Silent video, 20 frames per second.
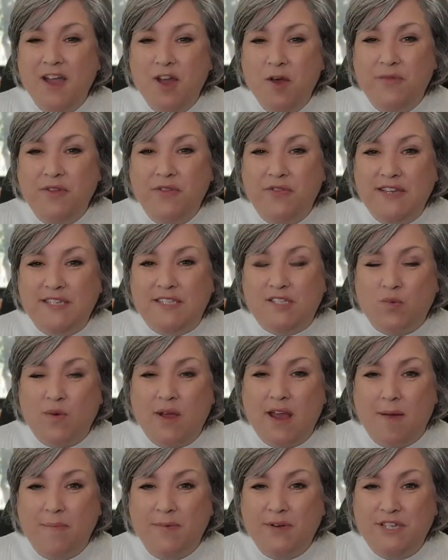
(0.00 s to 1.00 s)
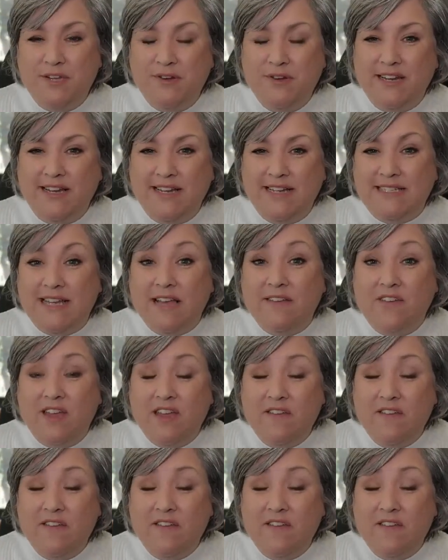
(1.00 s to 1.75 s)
I hope that these 3 opportunities have